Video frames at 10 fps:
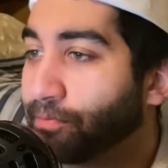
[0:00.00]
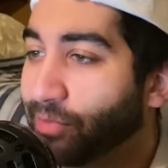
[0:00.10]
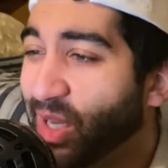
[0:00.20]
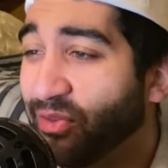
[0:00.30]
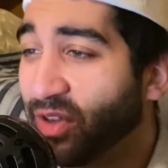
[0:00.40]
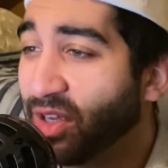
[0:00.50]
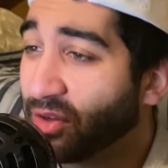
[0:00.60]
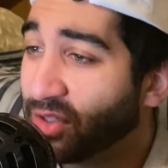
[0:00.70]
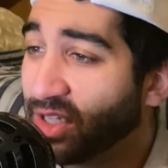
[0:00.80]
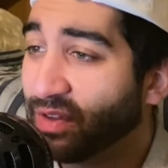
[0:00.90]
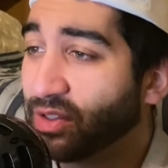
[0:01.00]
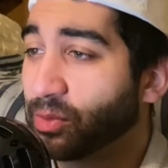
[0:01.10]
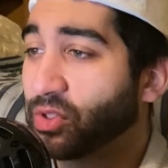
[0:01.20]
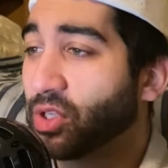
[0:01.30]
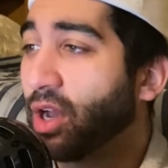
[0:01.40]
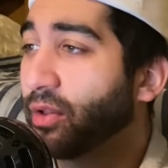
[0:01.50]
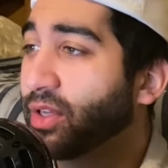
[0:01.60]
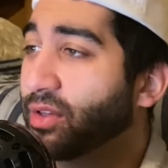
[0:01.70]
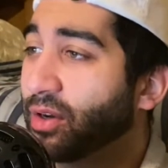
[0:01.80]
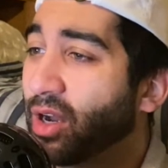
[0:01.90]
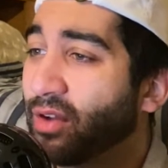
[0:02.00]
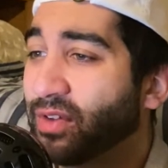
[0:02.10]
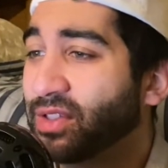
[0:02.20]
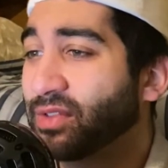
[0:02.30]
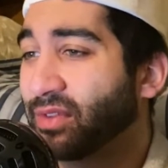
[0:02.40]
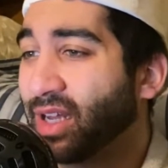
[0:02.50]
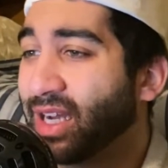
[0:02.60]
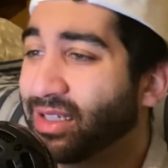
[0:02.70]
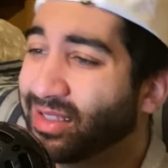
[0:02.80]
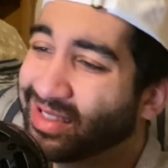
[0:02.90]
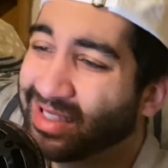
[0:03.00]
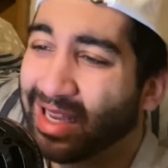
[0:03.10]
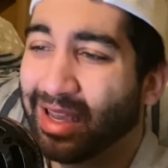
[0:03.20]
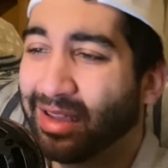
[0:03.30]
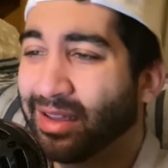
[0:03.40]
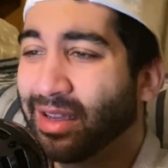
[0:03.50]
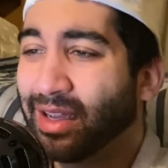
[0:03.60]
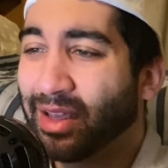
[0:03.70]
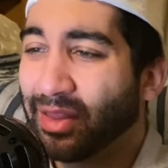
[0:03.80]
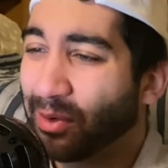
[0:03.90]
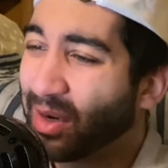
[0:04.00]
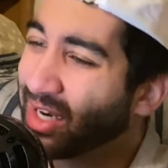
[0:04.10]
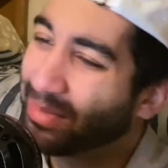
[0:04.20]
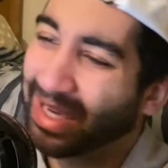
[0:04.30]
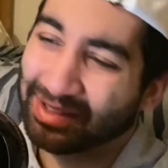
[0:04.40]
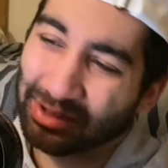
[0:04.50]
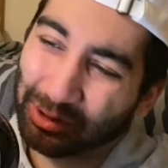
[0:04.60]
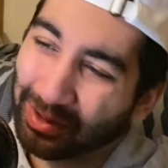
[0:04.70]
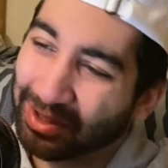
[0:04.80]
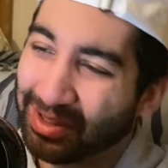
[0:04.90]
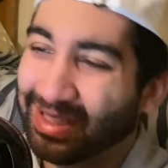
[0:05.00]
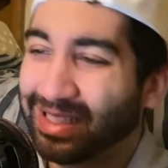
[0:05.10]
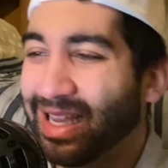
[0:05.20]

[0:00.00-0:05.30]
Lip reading: iffy. Their defense was solid. Their offensive line is Their running back situations,